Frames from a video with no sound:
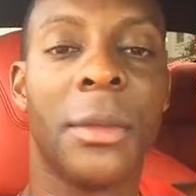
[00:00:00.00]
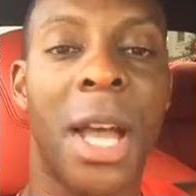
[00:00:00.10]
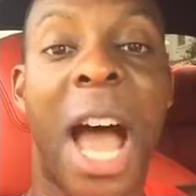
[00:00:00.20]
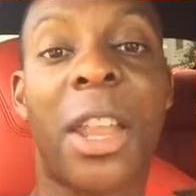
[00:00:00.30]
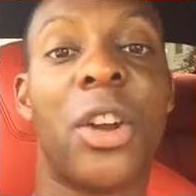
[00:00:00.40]

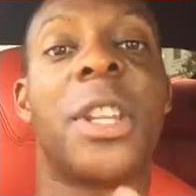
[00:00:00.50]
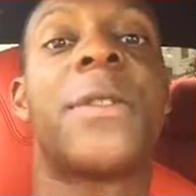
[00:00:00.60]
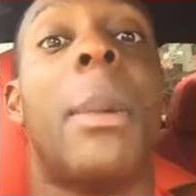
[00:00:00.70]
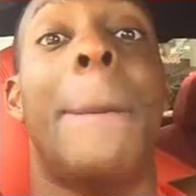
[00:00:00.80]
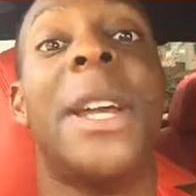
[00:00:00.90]
I learned this from
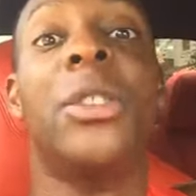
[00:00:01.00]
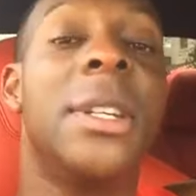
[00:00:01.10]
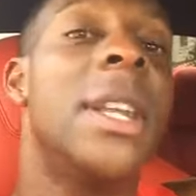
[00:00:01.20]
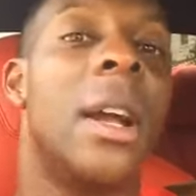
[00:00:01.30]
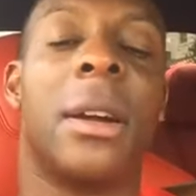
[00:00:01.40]
a
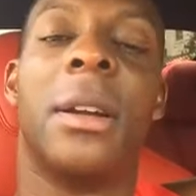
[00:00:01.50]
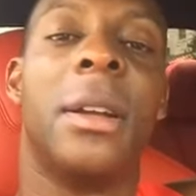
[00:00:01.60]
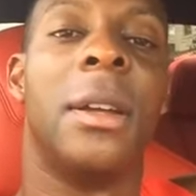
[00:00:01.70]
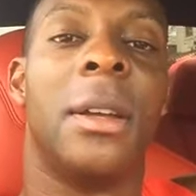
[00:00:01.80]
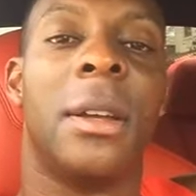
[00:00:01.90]
billionaire.
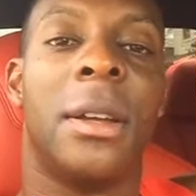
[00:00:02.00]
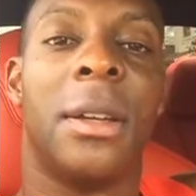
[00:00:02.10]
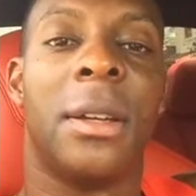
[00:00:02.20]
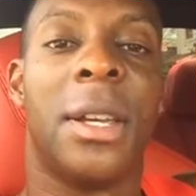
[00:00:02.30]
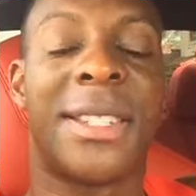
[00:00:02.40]

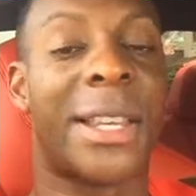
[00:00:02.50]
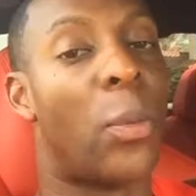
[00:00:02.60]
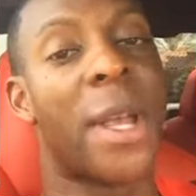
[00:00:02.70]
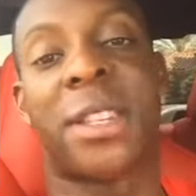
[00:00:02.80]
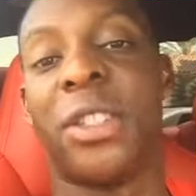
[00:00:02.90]
He said,
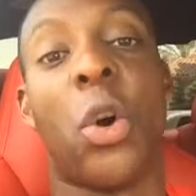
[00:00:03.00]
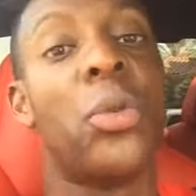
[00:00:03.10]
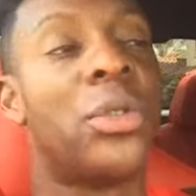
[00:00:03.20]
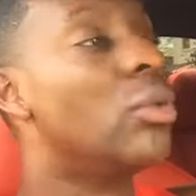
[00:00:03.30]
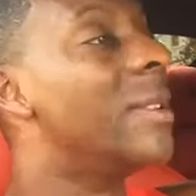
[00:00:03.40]
Wesley, do
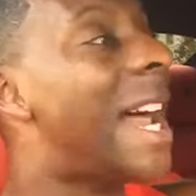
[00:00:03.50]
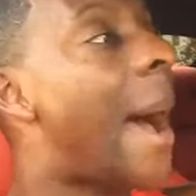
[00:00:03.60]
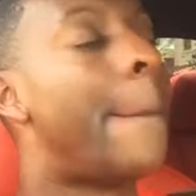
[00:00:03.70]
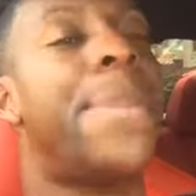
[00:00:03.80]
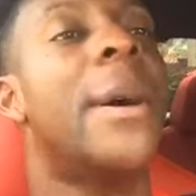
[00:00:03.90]
not
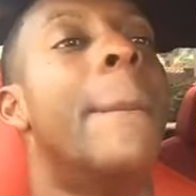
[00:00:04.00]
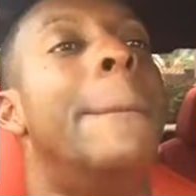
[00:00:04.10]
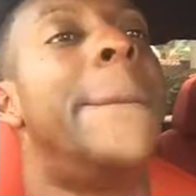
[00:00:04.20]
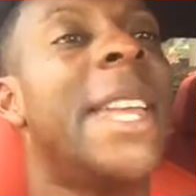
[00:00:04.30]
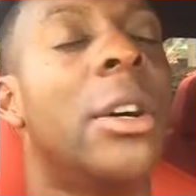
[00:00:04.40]
put
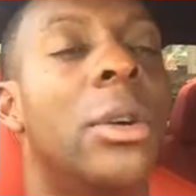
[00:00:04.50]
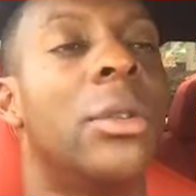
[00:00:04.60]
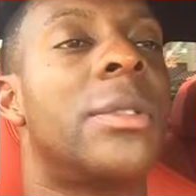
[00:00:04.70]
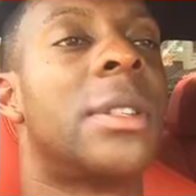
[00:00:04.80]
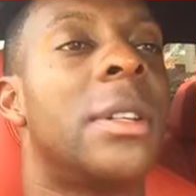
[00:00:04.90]
bills
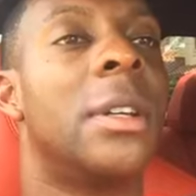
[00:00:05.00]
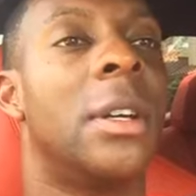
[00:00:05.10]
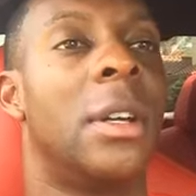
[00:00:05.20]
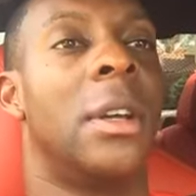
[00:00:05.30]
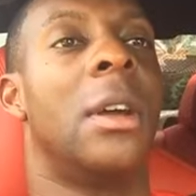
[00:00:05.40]

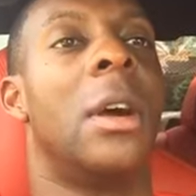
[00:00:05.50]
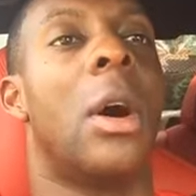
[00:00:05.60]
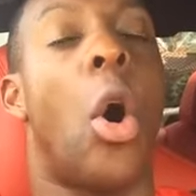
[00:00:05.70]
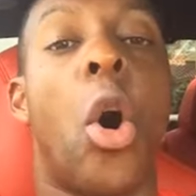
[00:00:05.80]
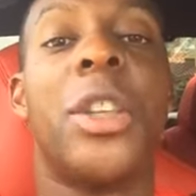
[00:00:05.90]

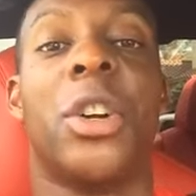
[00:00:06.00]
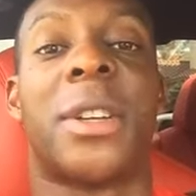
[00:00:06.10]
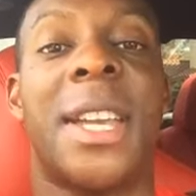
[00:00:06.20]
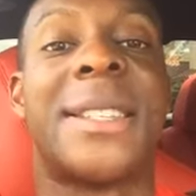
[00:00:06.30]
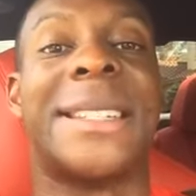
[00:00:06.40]
on your
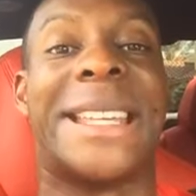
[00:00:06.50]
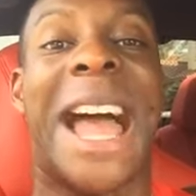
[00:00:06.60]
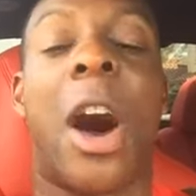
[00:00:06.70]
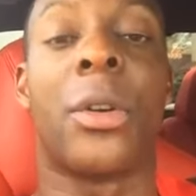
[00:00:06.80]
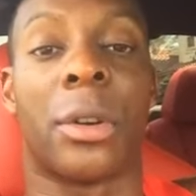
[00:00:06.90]
kitchen
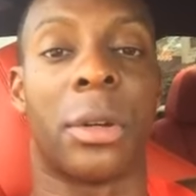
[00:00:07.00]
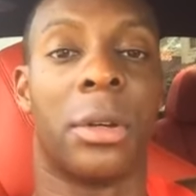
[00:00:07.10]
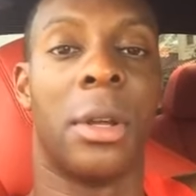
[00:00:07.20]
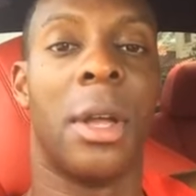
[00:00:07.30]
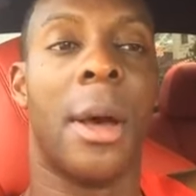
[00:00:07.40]
counter.
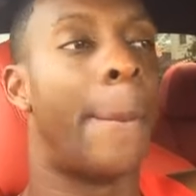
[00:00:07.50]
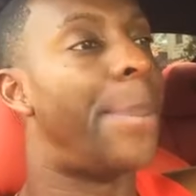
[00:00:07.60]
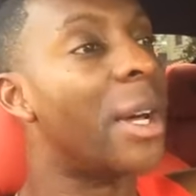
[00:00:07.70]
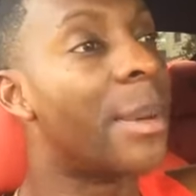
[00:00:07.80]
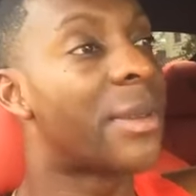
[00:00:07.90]

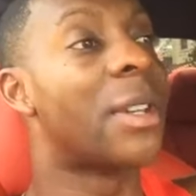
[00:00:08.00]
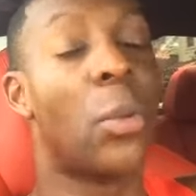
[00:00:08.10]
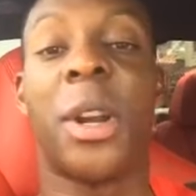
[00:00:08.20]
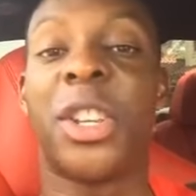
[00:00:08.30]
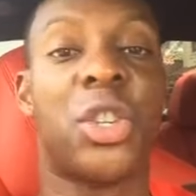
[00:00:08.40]
Put them
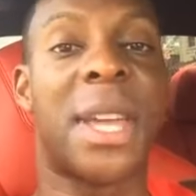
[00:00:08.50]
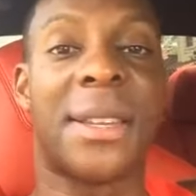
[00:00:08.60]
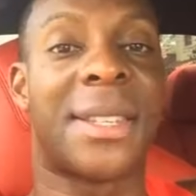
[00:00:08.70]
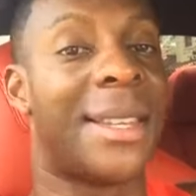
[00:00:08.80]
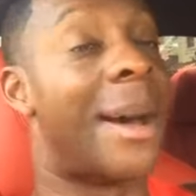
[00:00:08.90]
somewhere that you can't
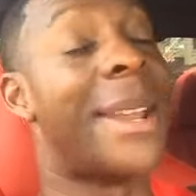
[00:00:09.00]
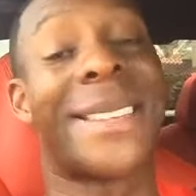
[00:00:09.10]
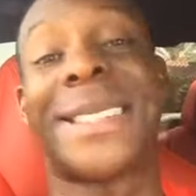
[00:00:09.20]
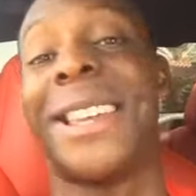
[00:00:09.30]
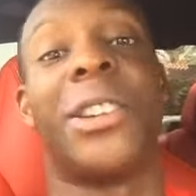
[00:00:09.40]
see it. I'm not
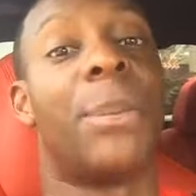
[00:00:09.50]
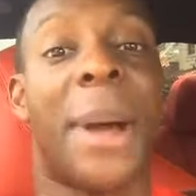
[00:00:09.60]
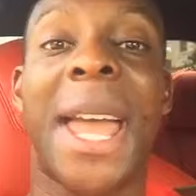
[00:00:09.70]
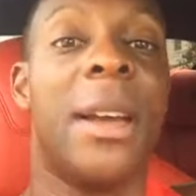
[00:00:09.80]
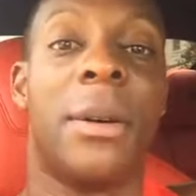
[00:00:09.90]
saying don't
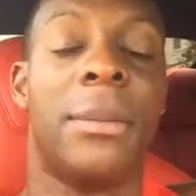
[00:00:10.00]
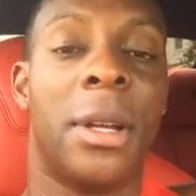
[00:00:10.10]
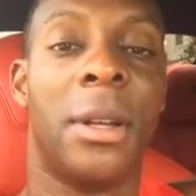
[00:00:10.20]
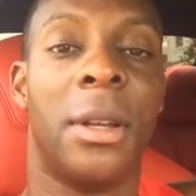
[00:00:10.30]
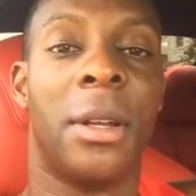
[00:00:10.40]
pay them,
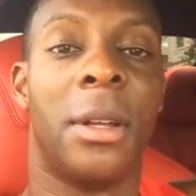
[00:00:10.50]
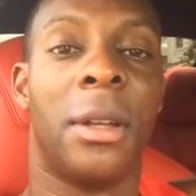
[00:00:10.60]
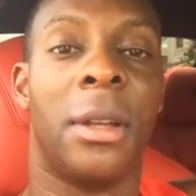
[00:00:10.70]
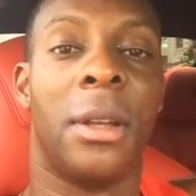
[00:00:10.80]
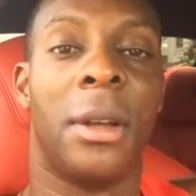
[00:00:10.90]

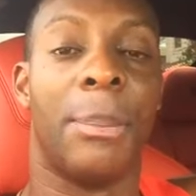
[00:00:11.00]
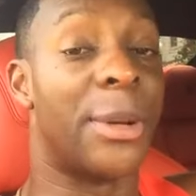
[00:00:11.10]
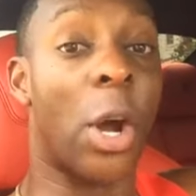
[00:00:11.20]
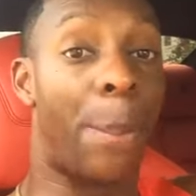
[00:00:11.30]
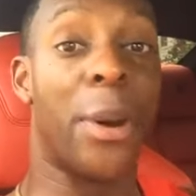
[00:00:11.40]
but
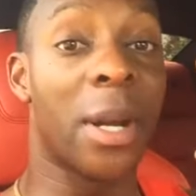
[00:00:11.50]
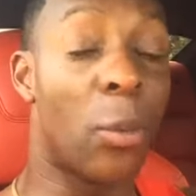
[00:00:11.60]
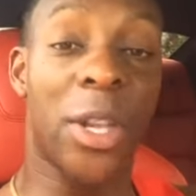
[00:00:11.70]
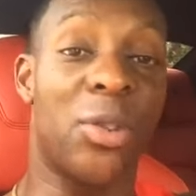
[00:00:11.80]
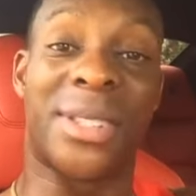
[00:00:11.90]
don't put them
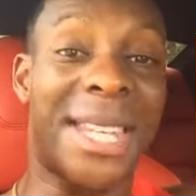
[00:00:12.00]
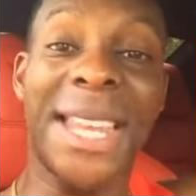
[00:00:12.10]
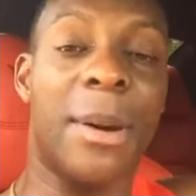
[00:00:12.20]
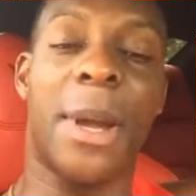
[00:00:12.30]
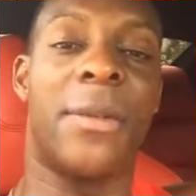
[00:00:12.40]
where you see
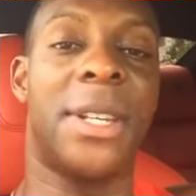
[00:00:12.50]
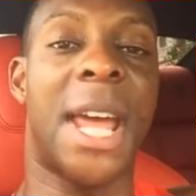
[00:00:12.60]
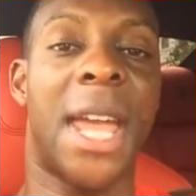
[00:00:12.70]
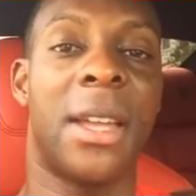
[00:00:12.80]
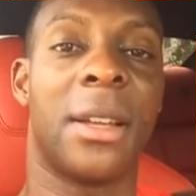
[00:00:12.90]
them every day.